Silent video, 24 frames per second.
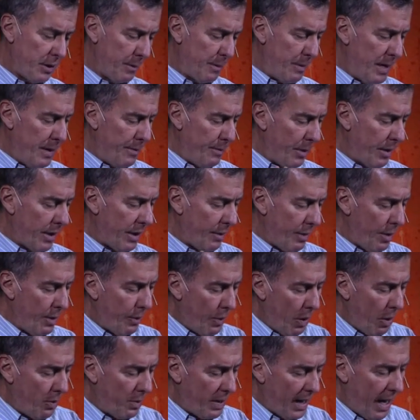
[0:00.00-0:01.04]
the people that we
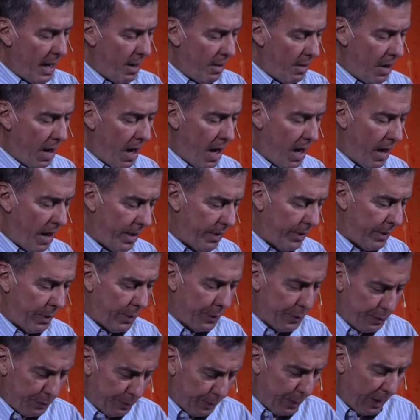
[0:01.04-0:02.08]
wrote down on
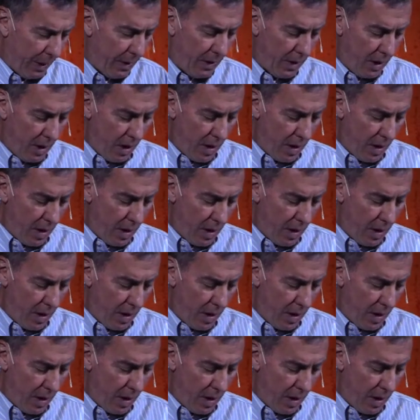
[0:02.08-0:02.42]
those prayer